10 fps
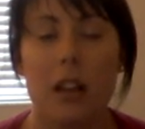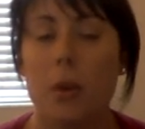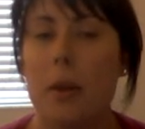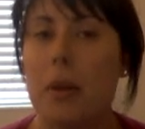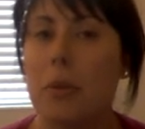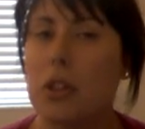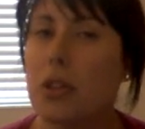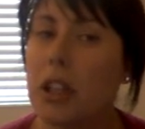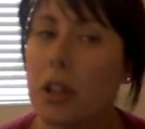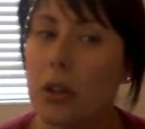the way people
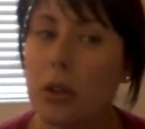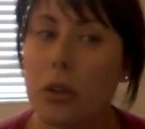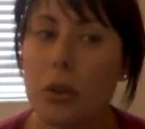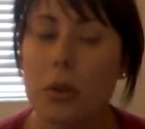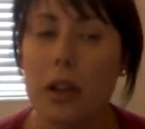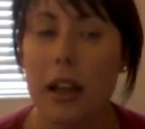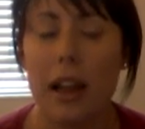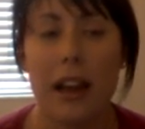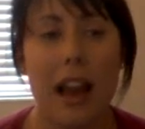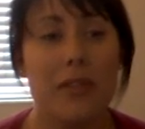treat you.
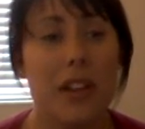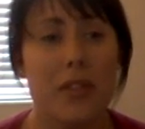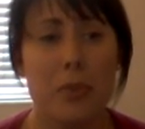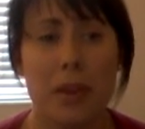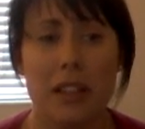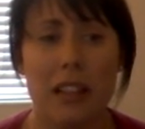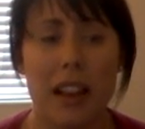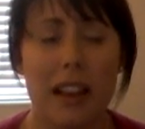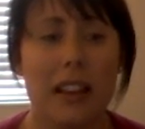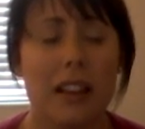And I've never been
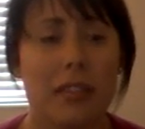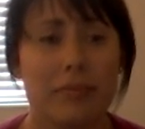like